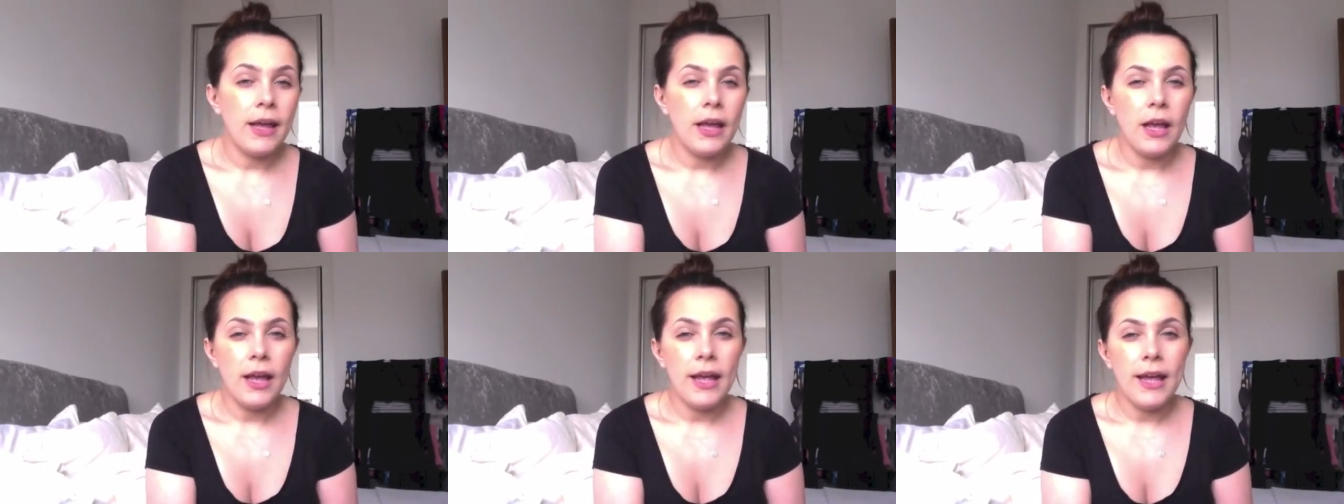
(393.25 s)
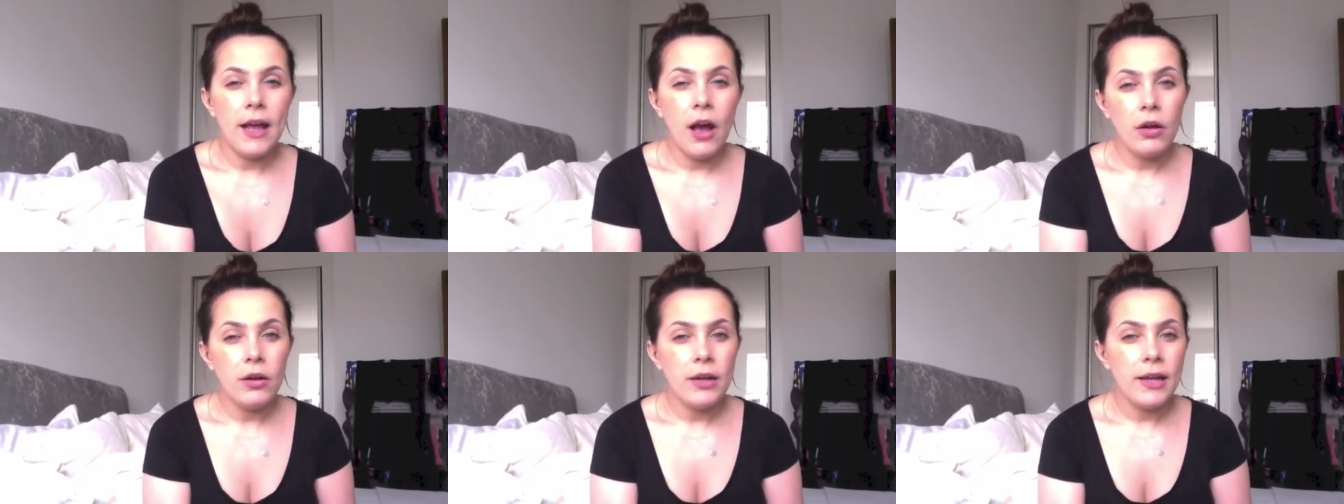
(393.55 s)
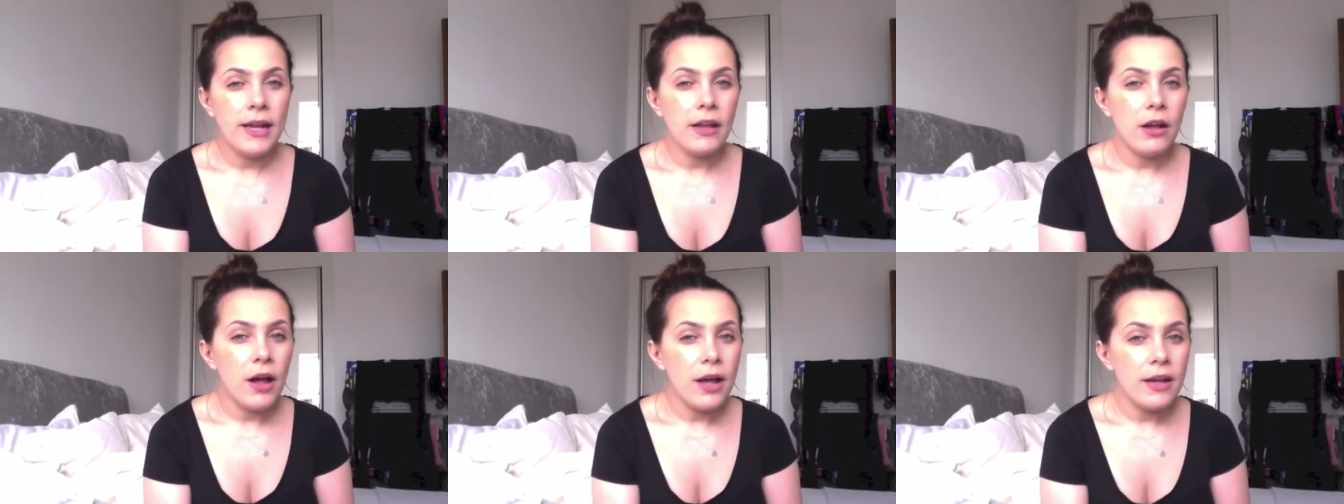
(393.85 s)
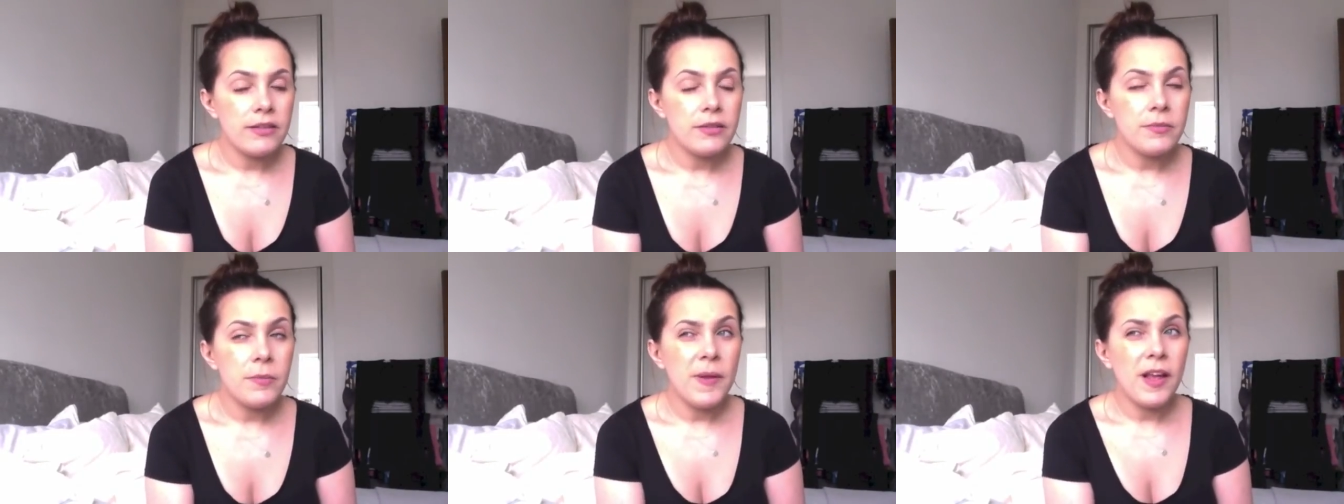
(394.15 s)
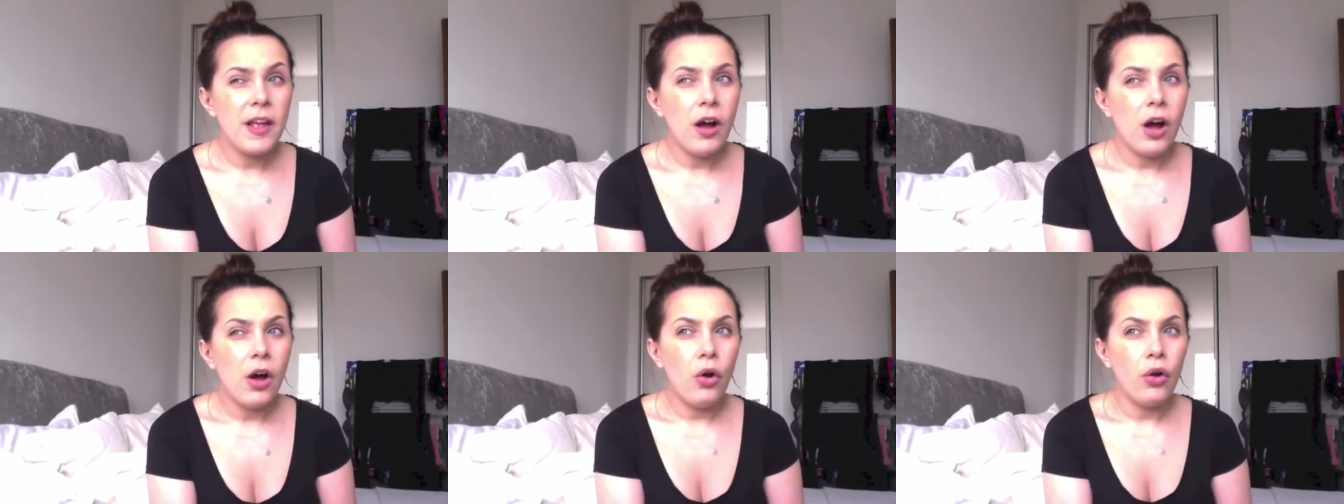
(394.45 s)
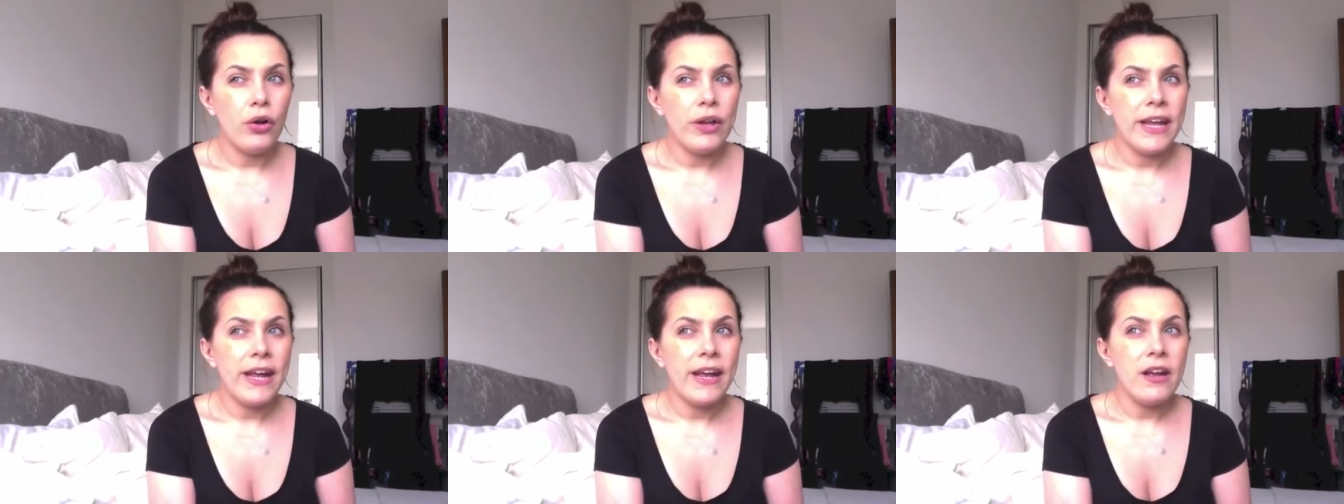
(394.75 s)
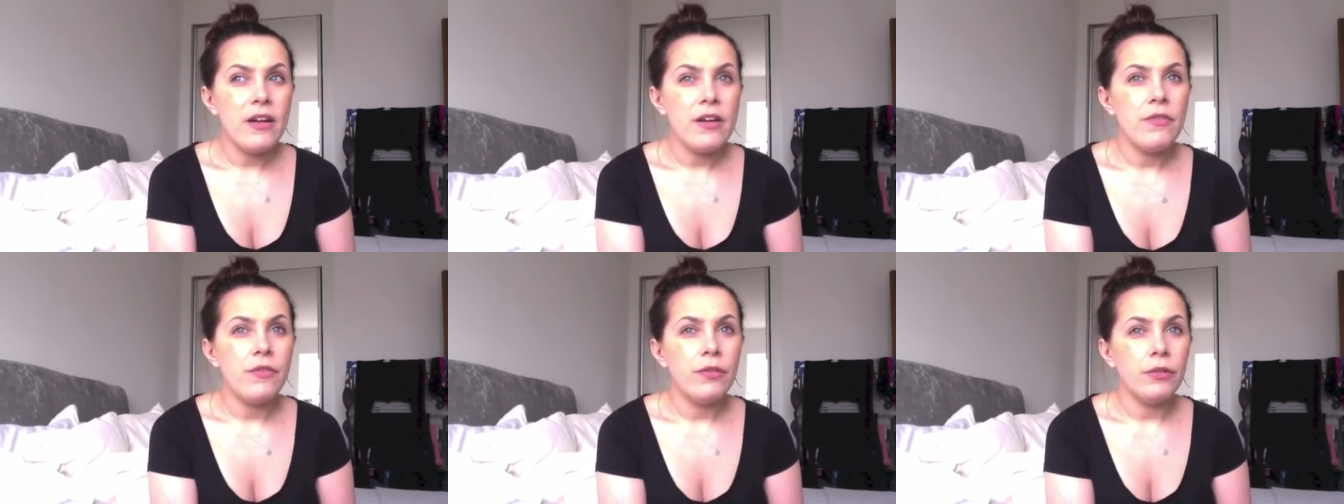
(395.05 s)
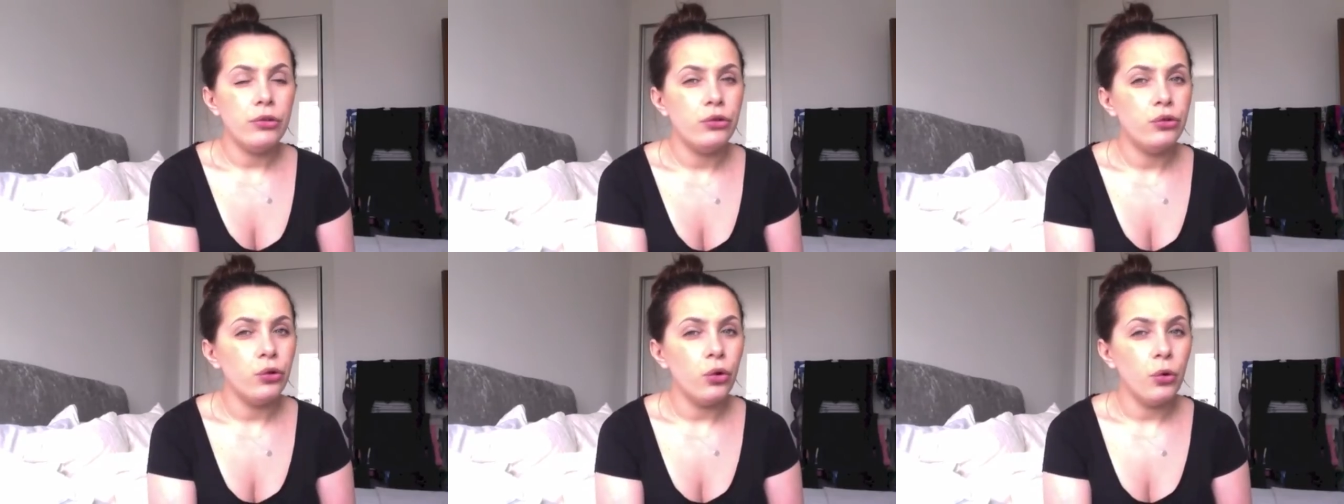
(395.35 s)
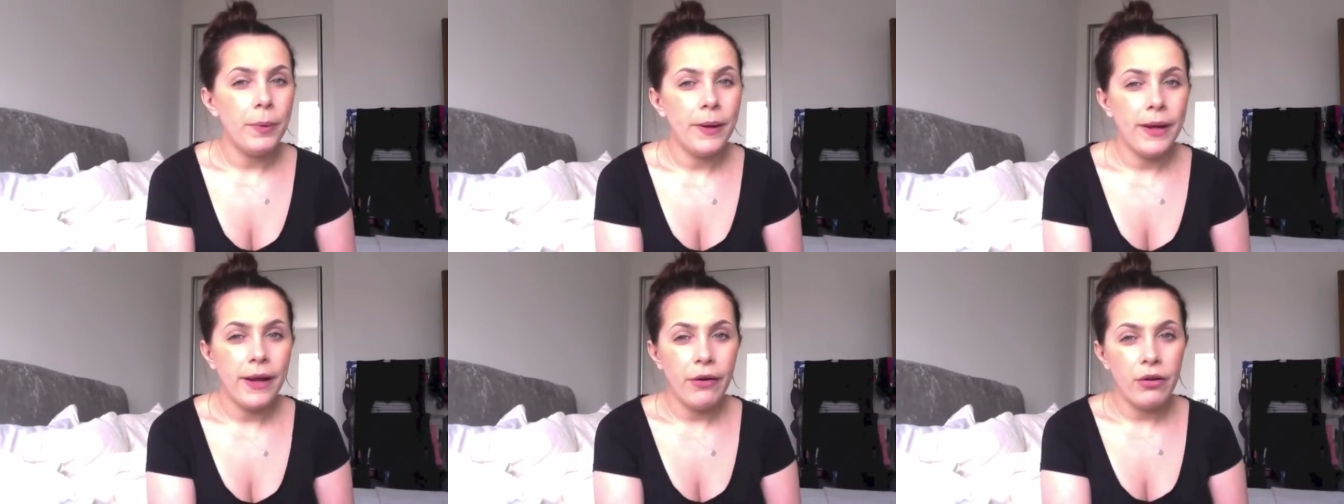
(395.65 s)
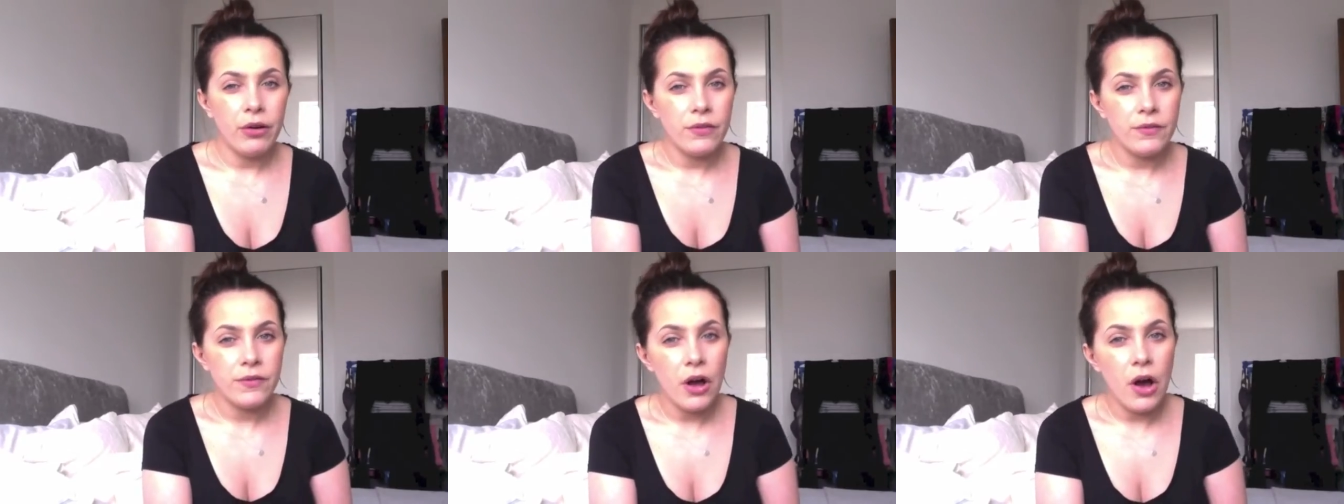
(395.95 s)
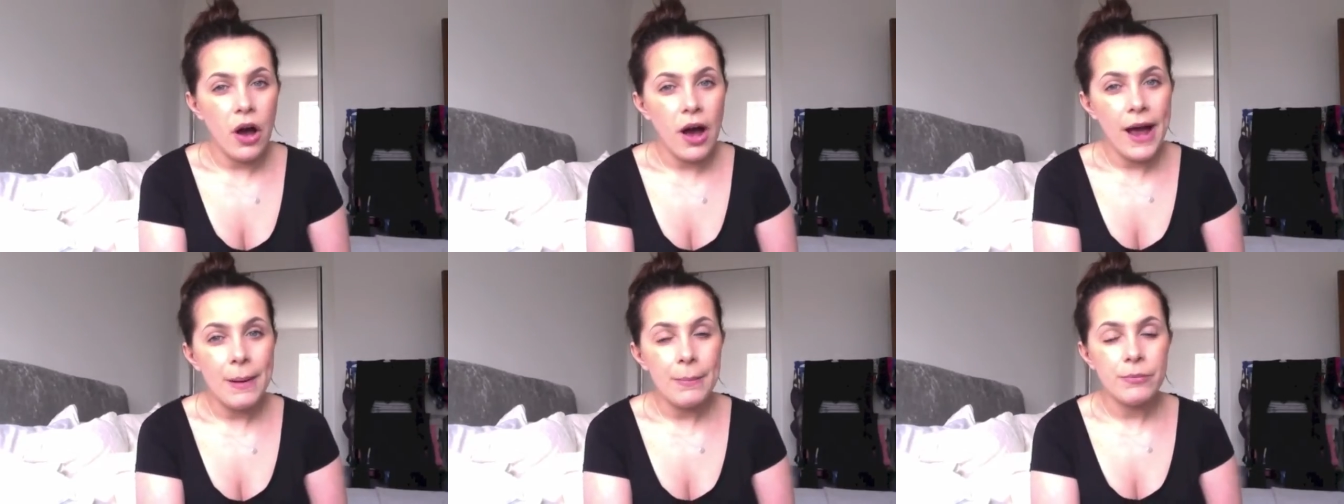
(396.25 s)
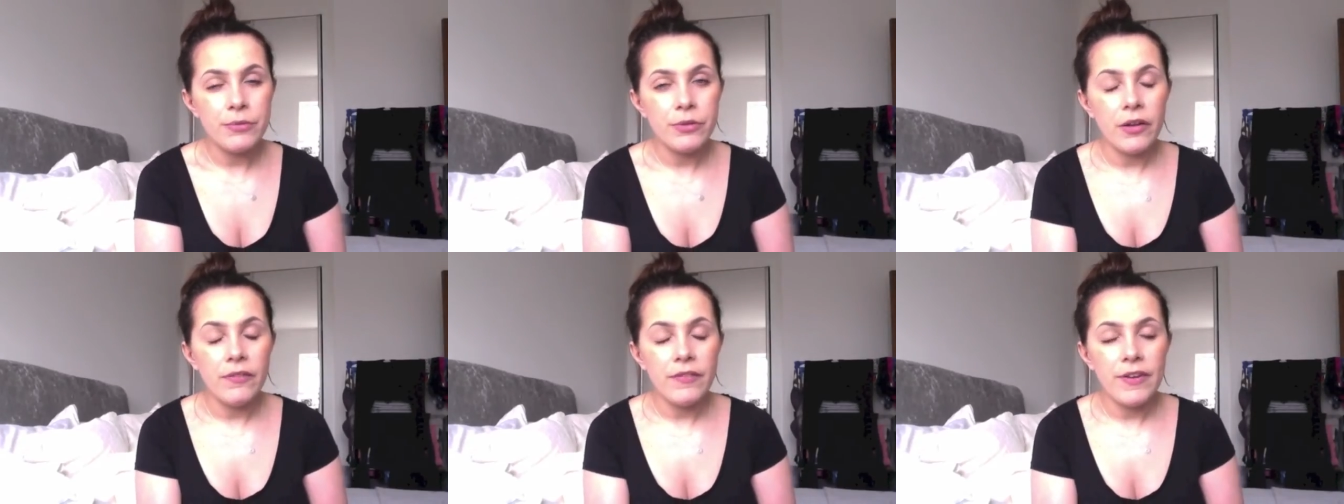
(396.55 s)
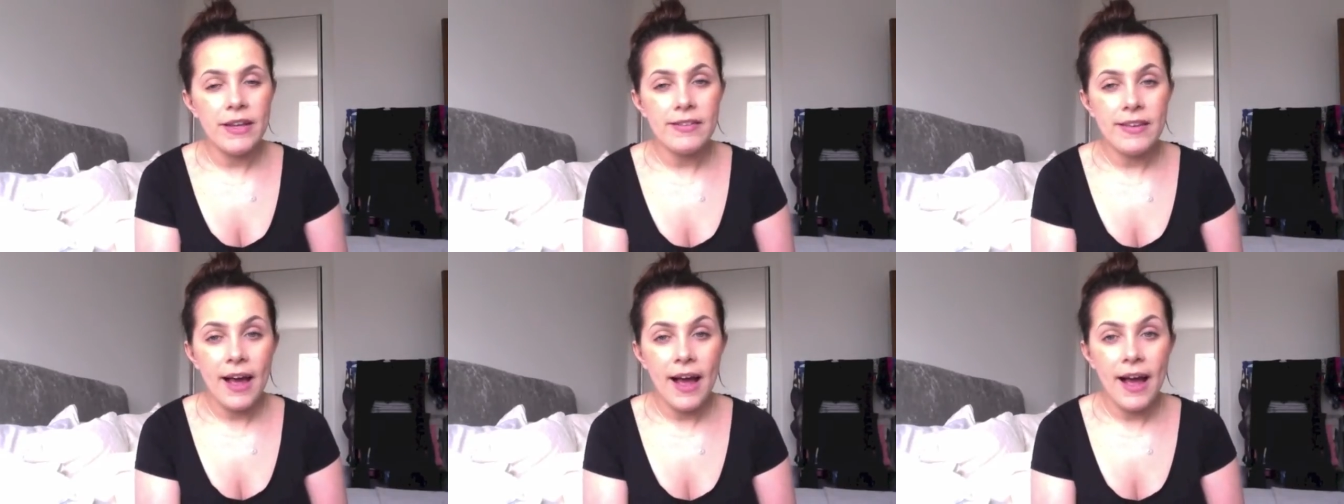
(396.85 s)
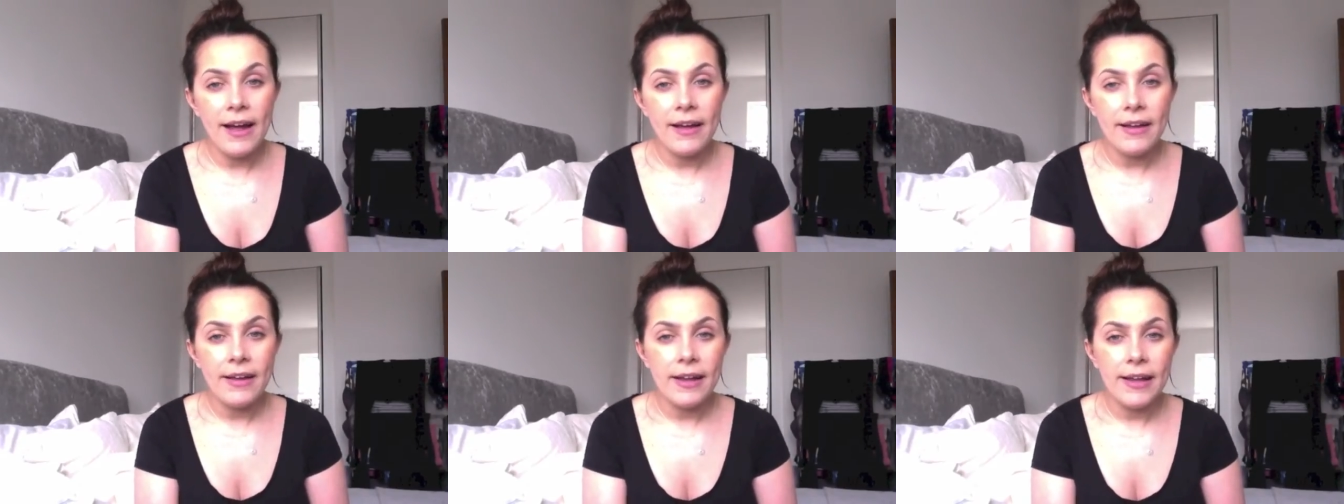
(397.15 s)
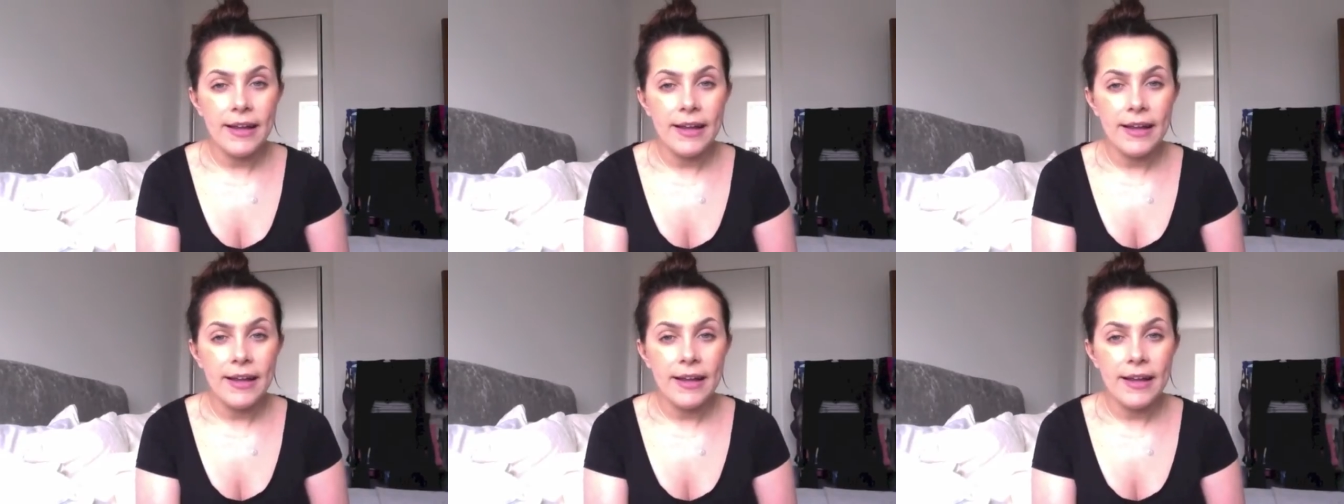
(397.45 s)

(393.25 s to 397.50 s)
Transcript: He only likes to be on it for a short period of time so if he's at